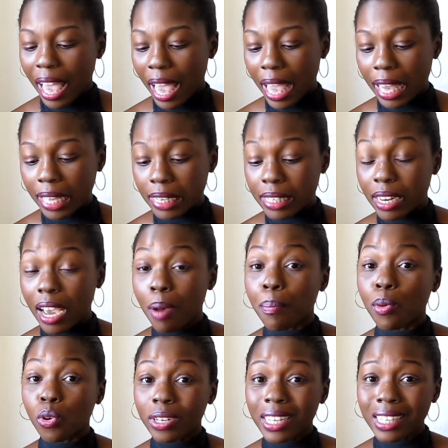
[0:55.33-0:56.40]
And a
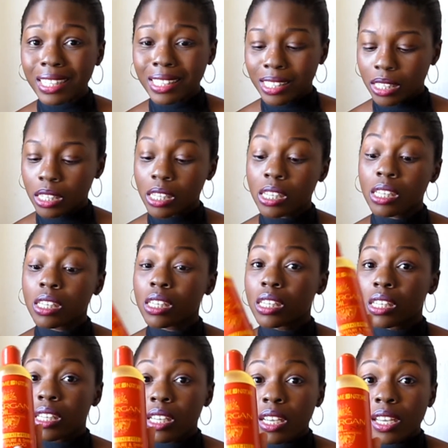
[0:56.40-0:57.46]
bonus,
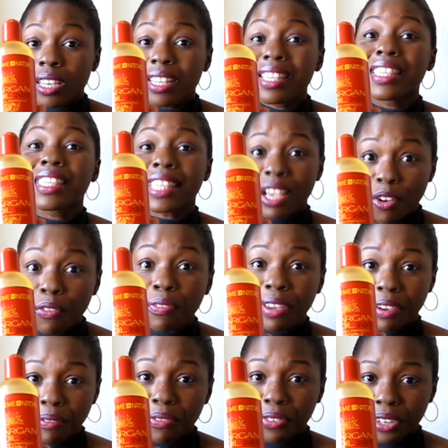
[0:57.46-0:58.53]

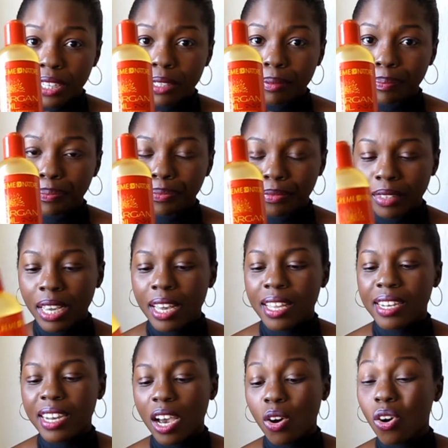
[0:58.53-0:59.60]
sulfate free.
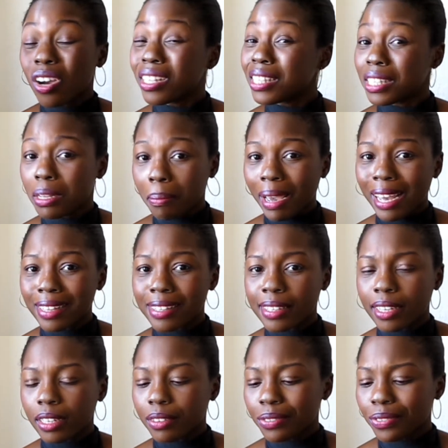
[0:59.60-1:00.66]
Now onto the bad
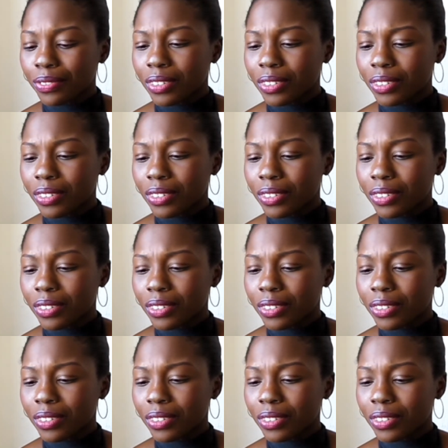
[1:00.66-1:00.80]
stuff.